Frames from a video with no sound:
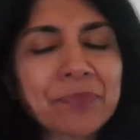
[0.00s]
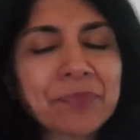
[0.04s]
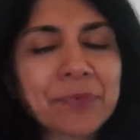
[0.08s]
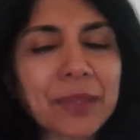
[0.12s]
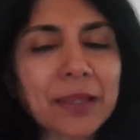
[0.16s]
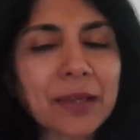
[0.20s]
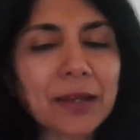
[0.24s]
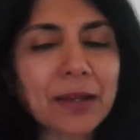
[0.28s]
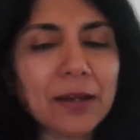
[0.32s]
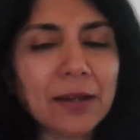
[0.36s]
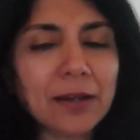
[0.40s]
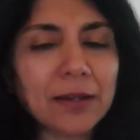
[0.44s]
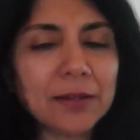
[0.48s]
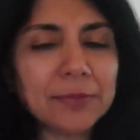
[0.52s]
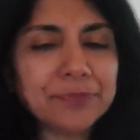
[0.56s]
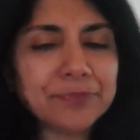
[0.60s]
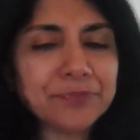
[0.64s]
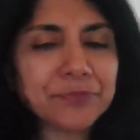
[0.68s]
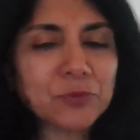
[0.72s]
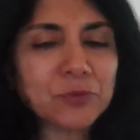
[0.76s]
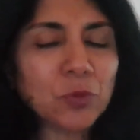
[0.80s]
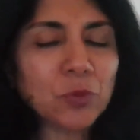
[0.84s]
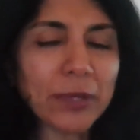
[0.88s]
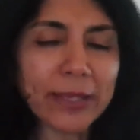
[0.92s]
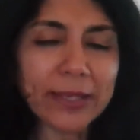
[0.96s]

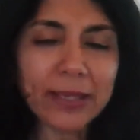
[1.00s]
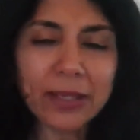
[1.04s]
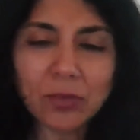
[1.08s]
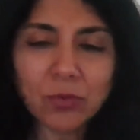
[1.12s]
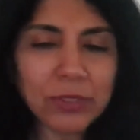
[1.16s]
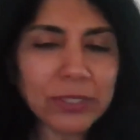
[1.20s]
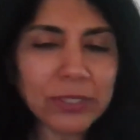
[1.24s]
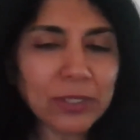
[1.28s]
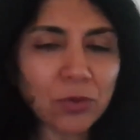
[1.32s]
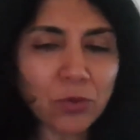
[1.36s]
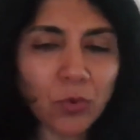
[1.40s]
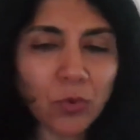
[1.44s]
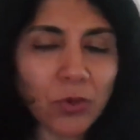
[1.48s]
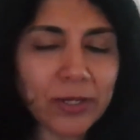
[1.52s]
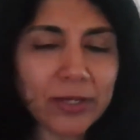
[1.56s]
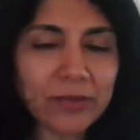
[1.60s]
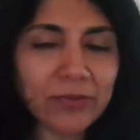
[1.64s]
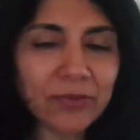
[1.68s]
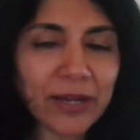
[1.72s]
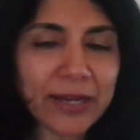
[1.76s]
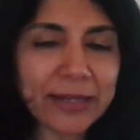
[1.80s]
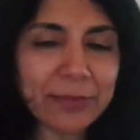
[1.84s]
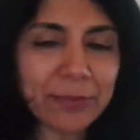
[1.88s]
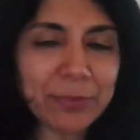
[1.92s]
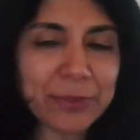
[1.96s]
who are equally
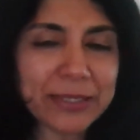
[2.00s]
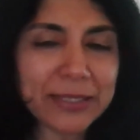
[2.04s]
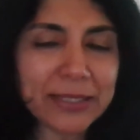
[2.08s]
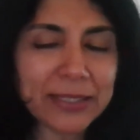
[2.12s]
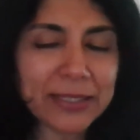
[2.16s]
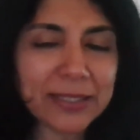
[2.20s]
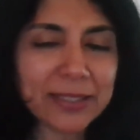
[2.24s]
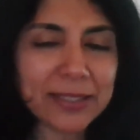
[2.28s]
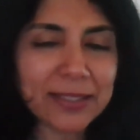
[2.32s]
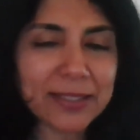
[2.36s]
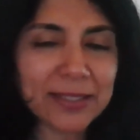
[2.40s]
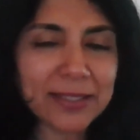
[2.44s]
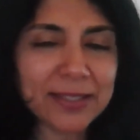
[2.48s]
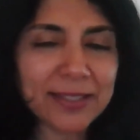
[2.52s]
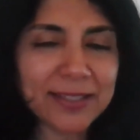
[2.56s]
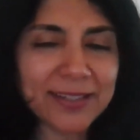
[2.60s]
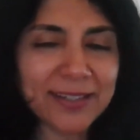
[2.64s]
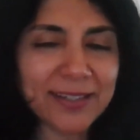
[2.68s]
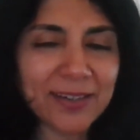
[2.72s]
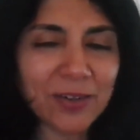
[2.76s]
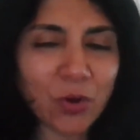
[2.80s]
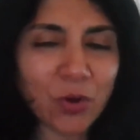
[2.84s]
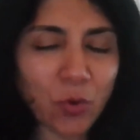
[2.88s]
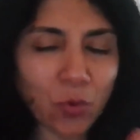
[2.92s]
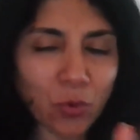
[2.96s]
qualified, but
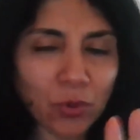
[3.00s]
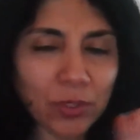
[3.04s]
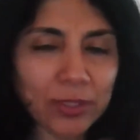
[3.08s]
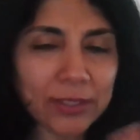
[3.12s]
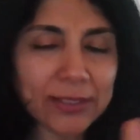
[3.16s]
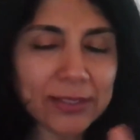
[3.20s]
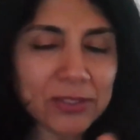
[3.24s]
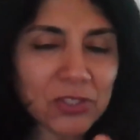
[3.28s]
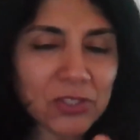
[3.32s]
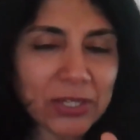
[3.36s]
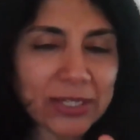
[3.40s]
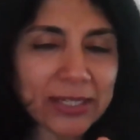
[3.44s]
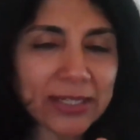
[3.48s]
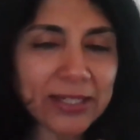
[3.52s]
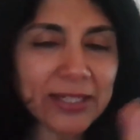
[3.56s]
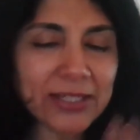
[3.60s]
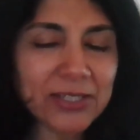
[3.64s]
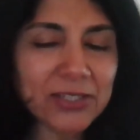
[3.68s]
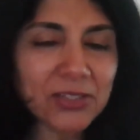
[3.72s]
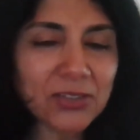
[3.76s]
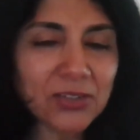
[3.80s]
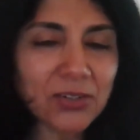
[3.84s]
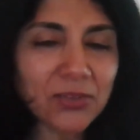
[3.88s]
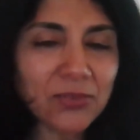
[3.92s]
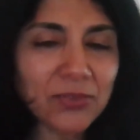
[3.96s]
the older
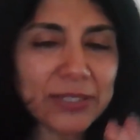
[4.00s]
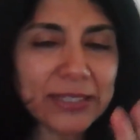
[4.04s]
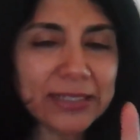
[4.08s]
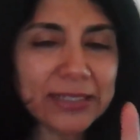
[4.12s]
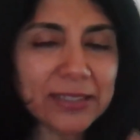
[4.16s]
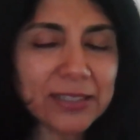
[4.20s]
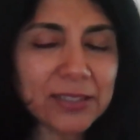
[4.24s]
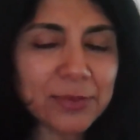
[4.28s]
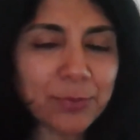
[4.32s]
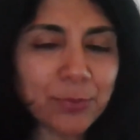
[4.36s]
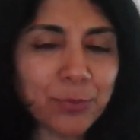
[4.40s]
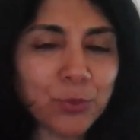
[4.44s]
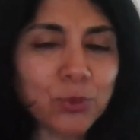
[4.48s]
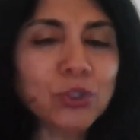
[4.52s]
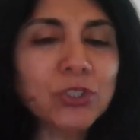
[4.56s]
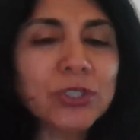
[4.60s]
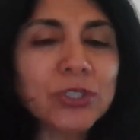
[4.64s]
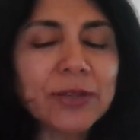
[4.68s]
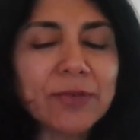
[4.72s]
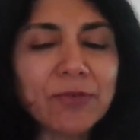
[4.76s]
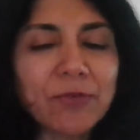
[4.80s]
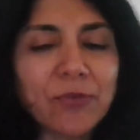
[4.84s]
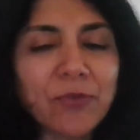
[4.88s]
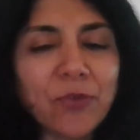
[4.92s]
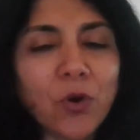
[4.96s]
generation of leaders push
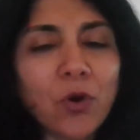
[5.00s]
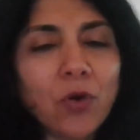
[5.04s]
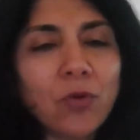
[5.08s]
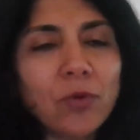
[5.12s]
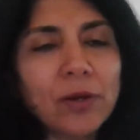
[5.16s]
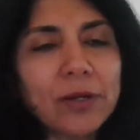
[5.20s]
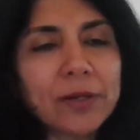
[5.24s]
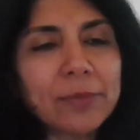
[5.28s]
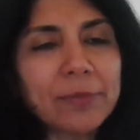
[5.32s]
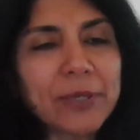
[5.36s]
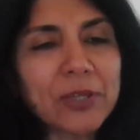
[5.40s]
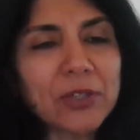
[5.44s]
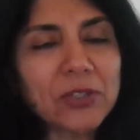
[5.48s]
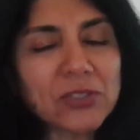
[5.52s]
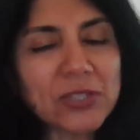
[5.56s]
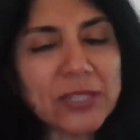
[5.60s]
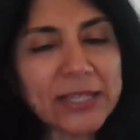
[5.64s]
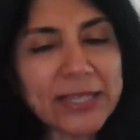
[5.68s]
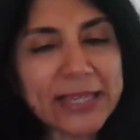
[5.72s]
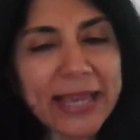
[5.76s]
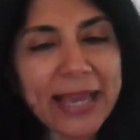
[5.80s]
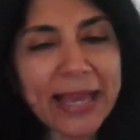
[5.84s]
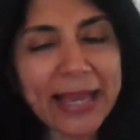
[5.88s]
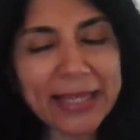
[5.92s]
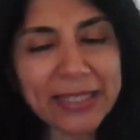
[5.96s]
him forward because
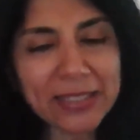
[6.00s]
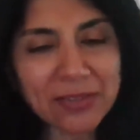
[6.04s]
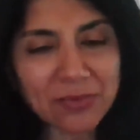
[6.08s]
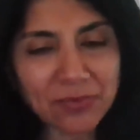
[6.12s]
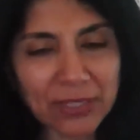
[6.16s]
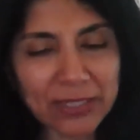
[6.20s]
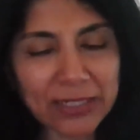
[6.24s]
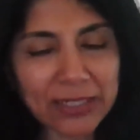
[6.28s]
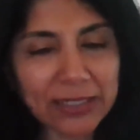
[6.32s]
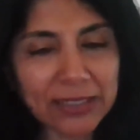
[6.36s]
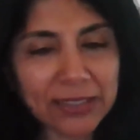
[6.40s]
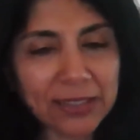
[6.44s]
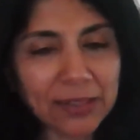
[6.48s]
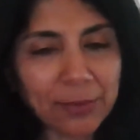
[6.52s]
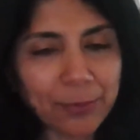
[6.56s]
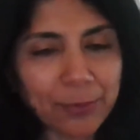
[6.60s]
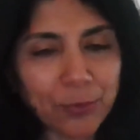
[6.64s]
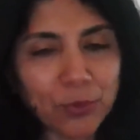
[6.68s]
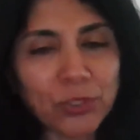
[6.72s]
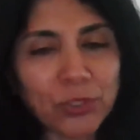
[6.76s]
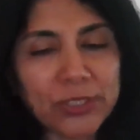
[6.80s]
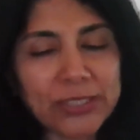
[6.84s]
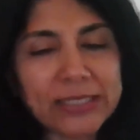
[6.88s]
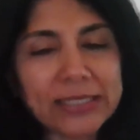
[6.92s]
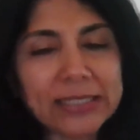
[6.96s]
he has very little
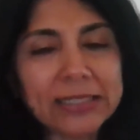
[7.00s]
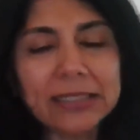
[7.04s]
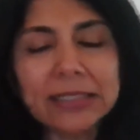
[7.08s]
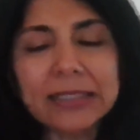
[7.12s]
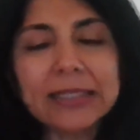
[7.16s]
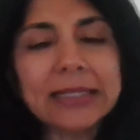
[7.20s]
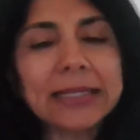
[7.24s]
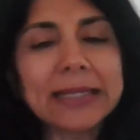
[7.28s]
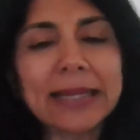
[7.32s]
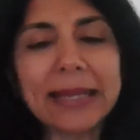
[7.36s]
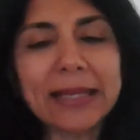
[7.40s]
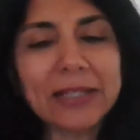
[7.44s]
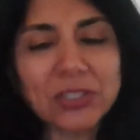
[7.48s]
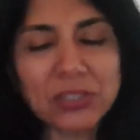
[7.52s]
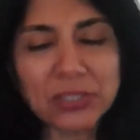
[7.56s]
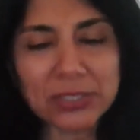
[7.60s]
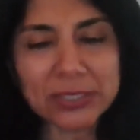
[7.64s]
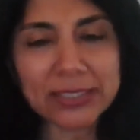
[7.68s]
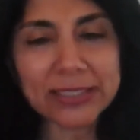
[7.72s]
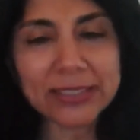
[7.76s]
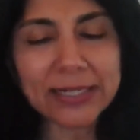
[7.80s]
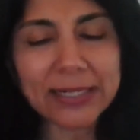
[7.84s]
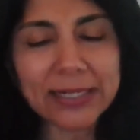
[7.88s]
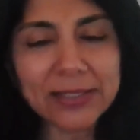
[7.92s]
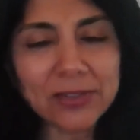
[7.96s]
political
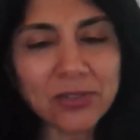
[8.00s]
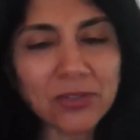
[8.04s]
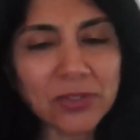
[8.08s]
connections, right?